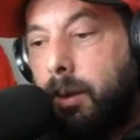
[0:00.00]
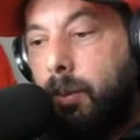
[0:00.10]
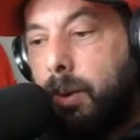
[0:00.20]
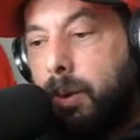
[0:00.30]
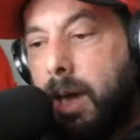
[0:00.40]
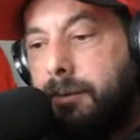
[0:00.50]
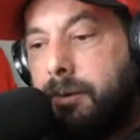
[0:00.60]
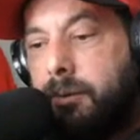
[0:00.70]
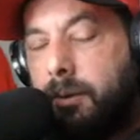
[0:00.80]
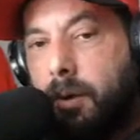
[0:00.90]
we we have
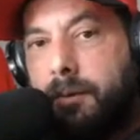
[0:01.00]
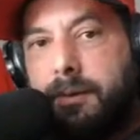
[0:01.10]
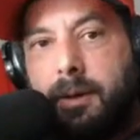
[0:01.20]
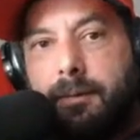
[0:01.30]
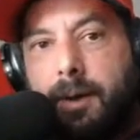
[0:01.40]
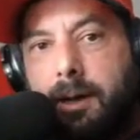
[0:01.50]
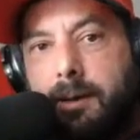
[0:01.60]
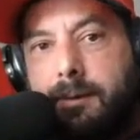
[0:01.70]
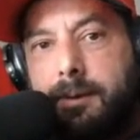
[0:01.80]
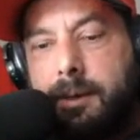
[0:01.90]
to sort of oversee our
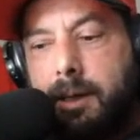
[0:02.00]
finances.